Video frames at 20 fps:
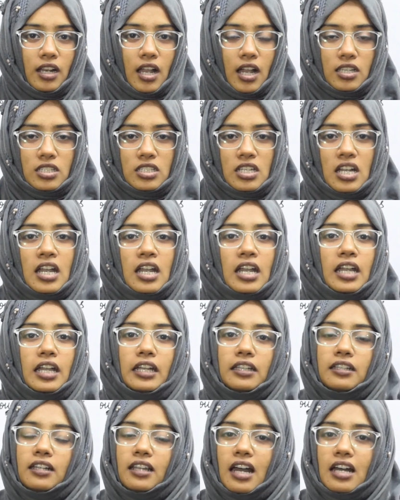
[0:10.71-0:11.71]
class
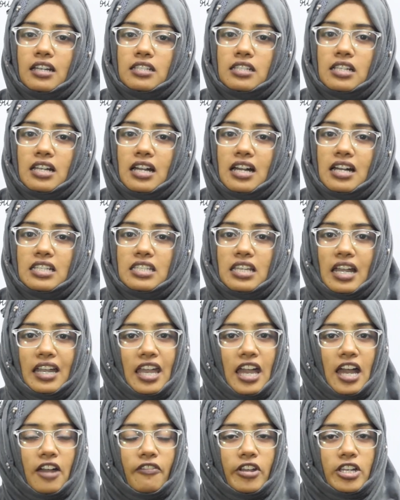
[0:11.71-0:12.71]
in the last class i
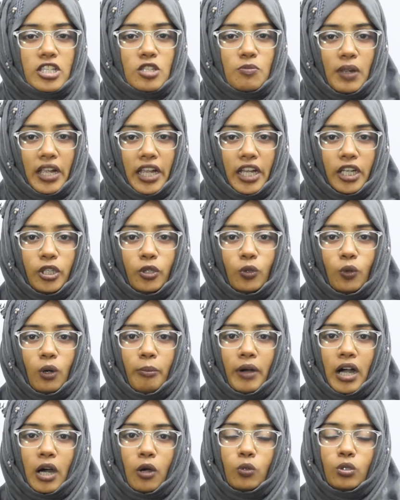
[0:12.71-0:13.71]
have explained you
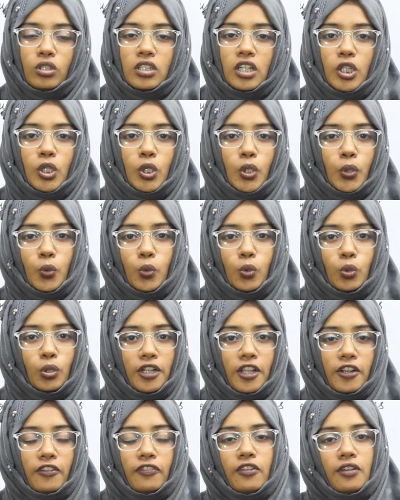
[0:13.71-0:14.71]
about the two
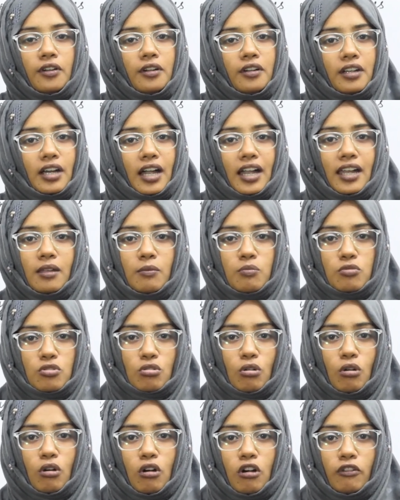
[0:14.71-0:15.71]
different types
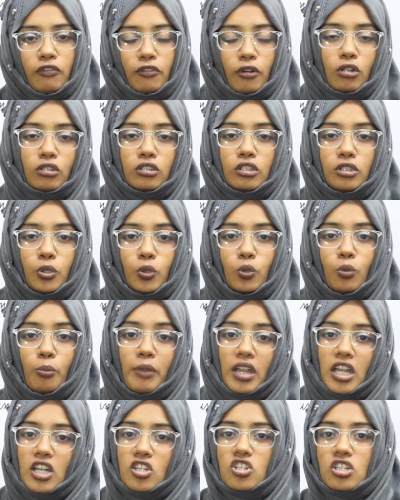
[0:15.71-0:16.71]
of or the two
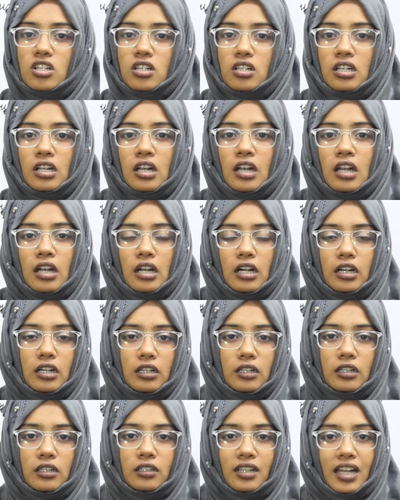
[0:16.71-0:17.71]
major
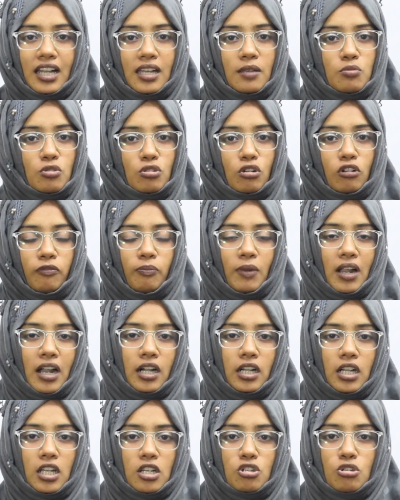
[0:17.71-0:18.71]
uh, types of
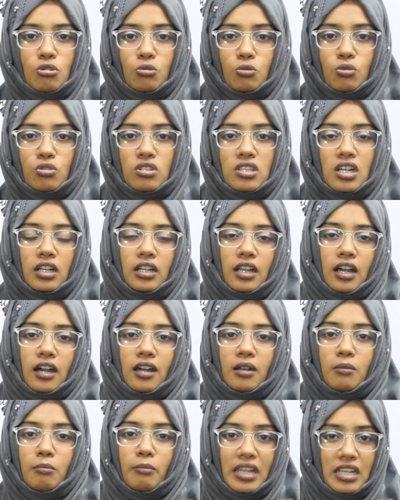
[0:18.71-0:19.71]
plant tissues that
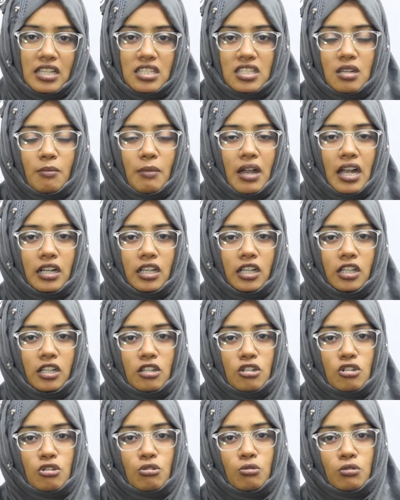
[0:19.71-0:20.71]
are meristematic
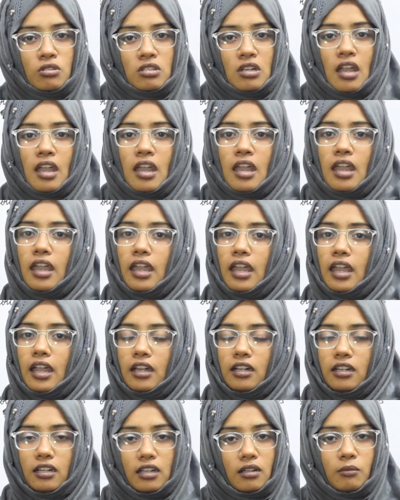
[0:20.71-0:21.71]
tissues
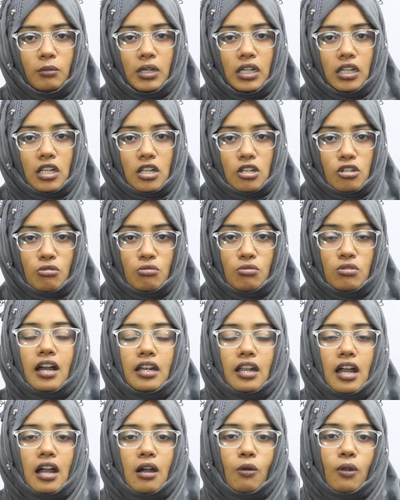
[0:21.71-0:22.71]
and dermal tissues
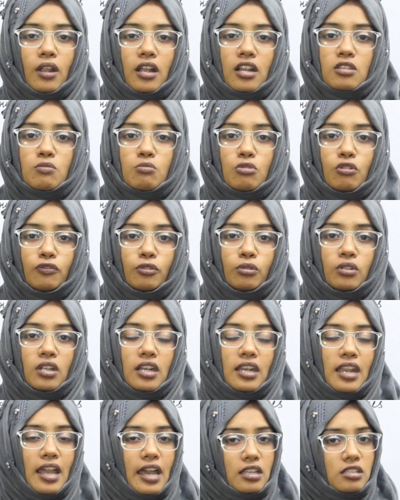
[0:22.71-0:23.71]
now let us move to the
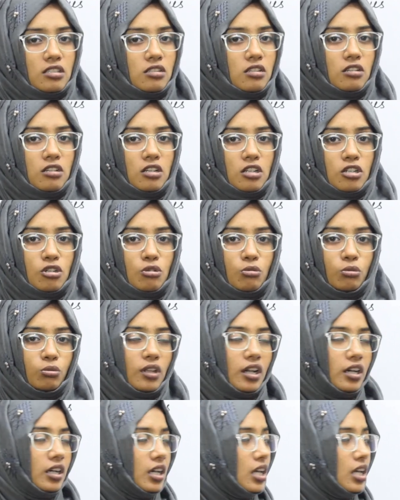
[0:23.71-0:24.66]
next tissue that